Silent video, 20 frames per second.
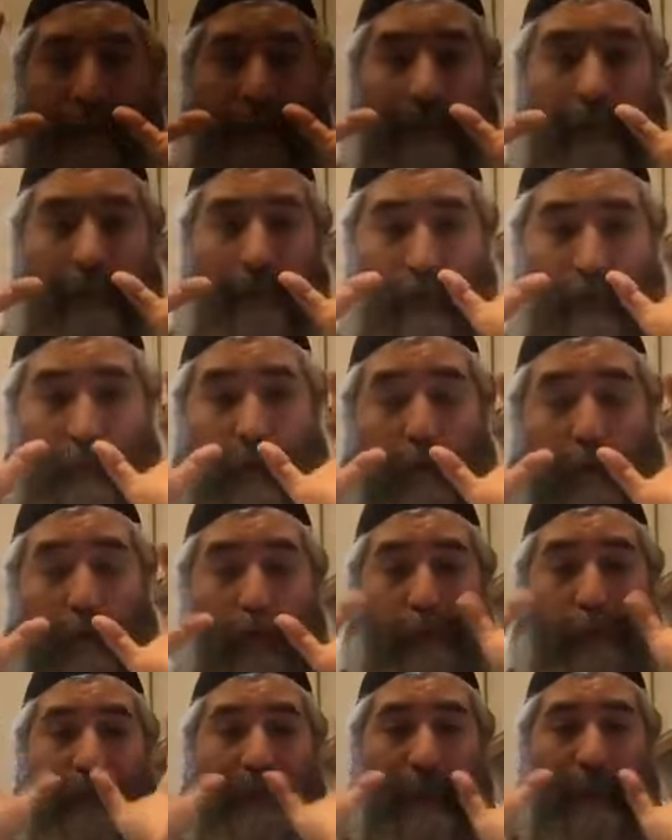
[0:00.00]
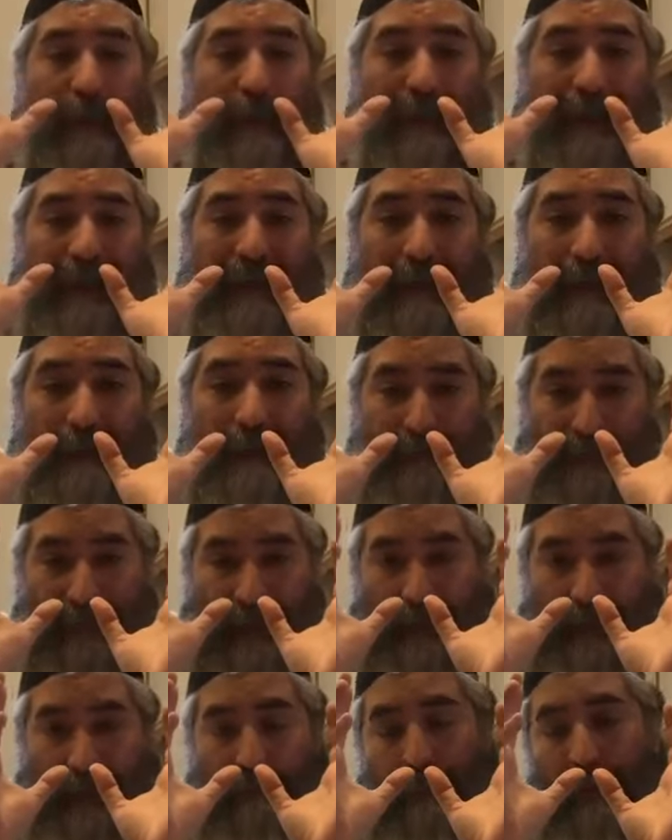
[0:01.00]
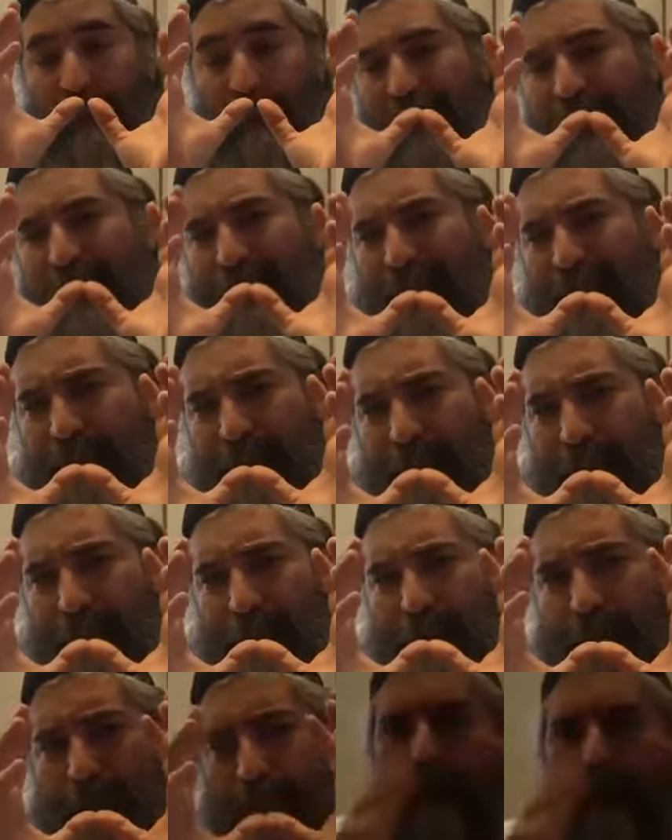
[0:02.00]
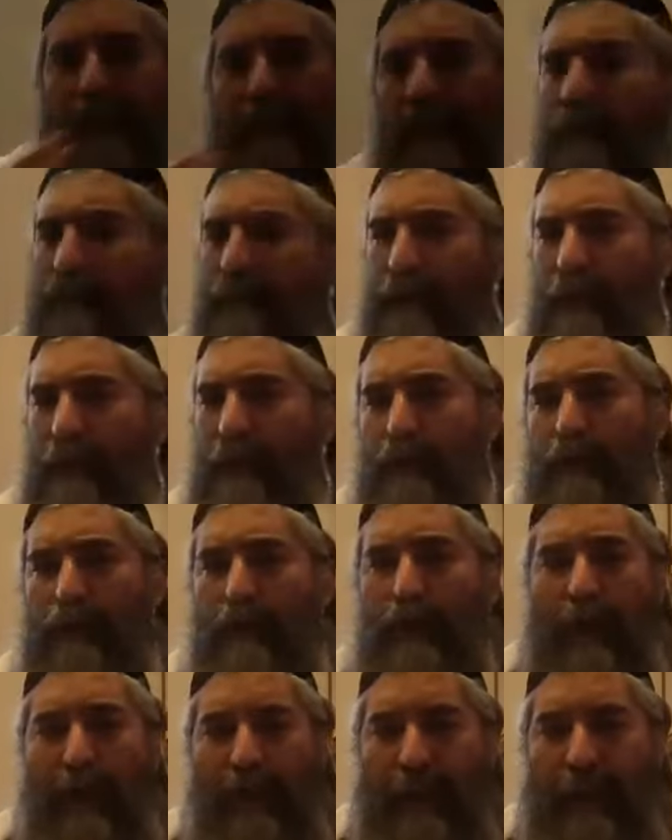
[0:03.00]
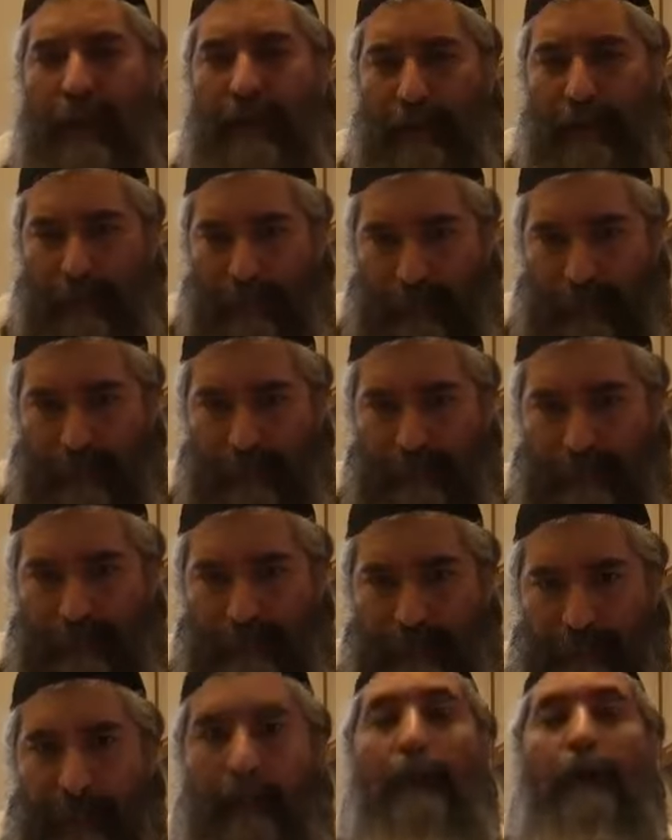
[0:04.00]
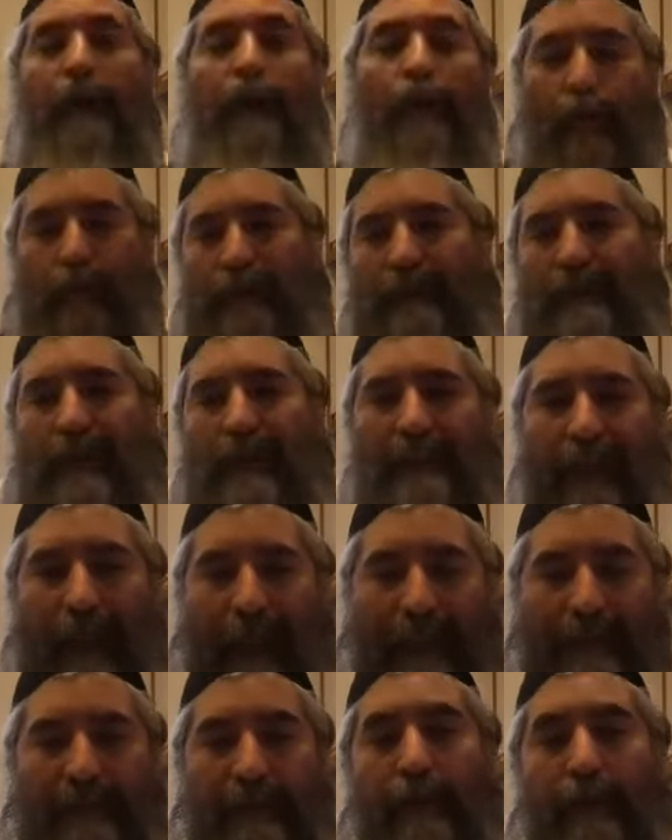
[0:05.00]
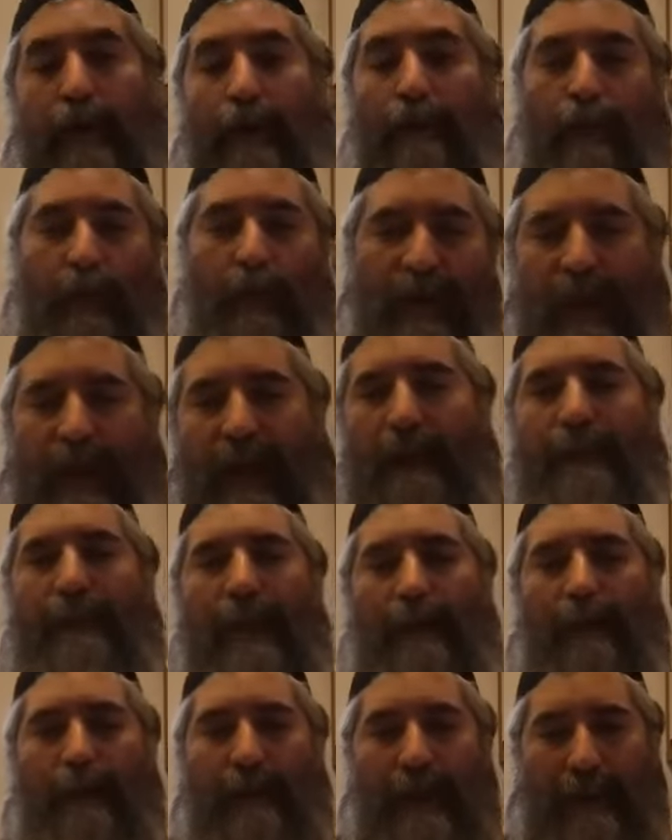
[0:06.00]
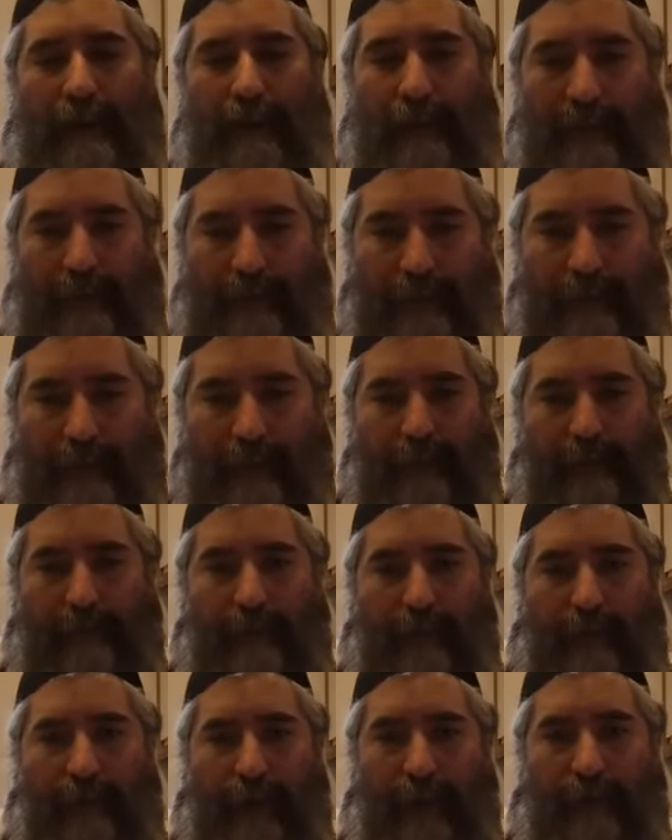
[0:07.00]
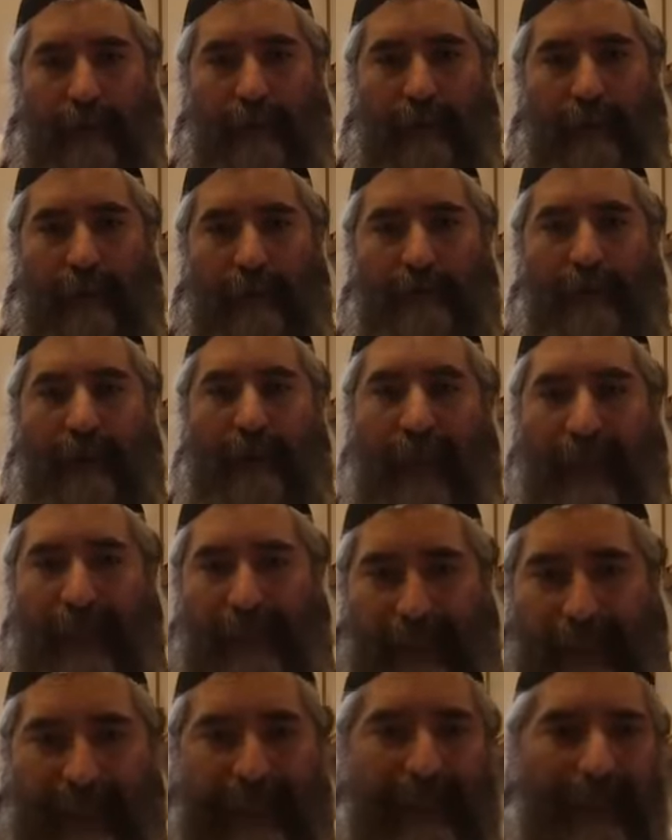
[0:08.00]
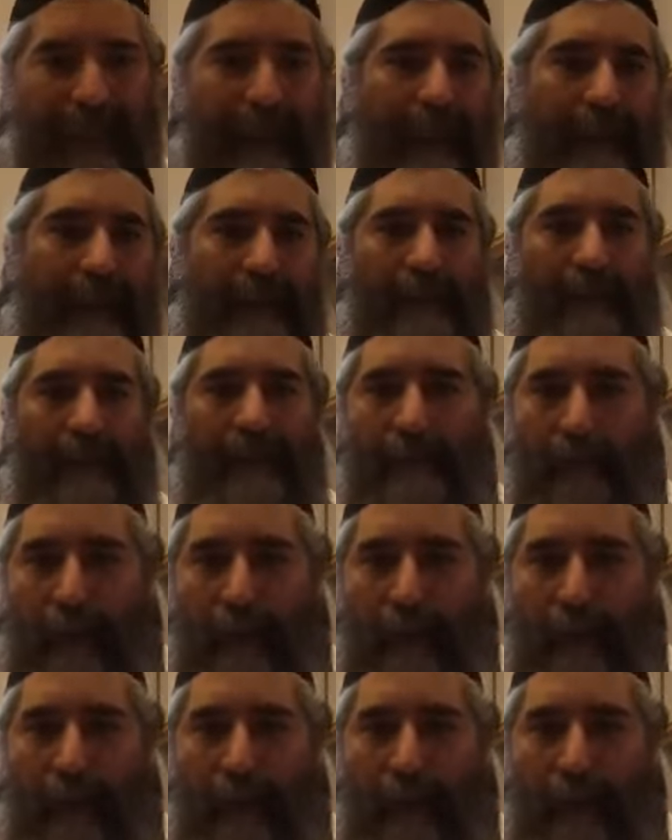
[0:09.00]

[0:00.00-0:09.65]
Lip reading: HaKadosh Baruch Hu Beracha, but yet very difficult to connect to. Who did that? Moshe Rabbeinu did it. He